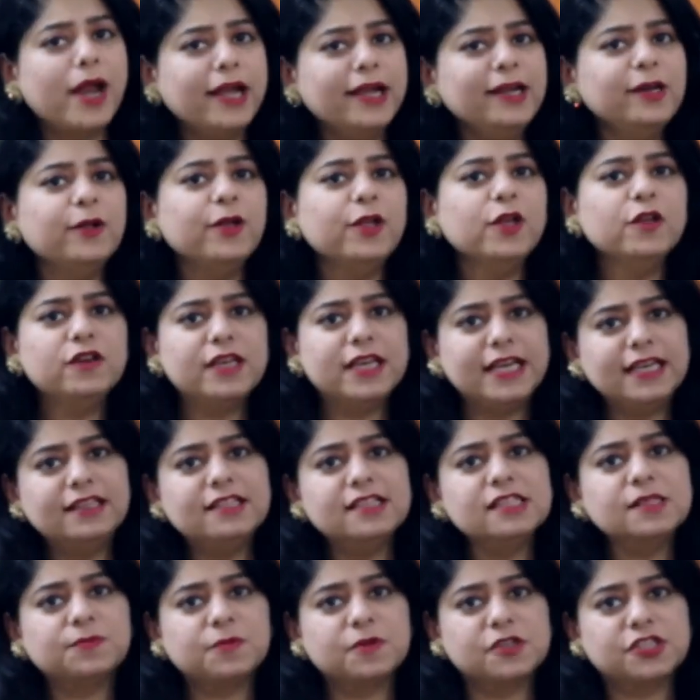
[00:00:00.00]
do you need
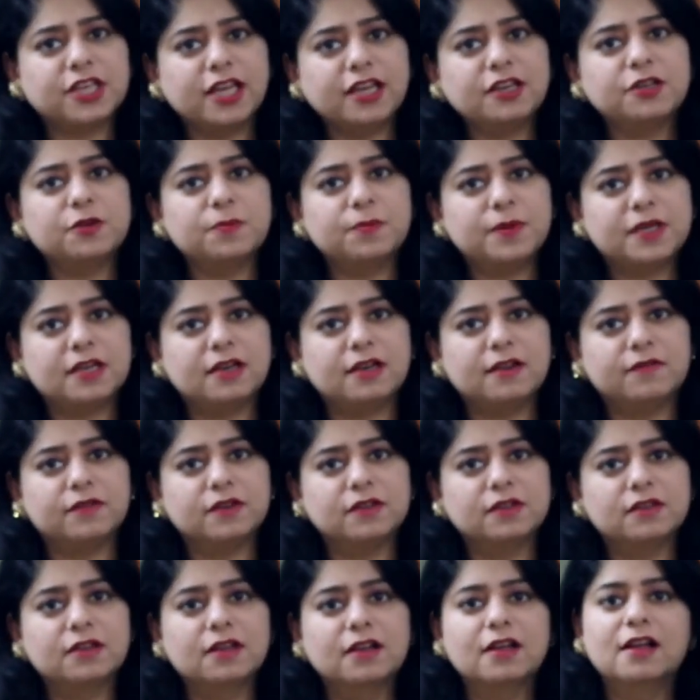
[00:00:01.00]
this project to be
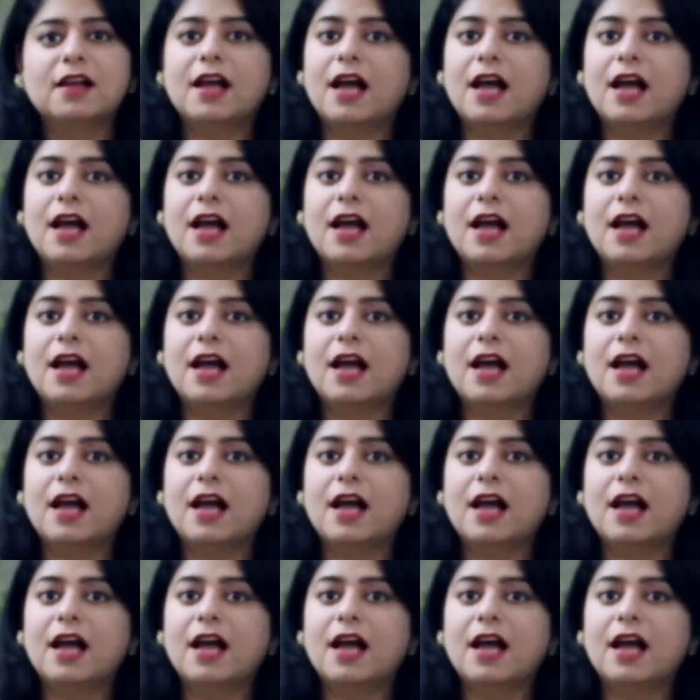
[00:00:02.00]
delivered?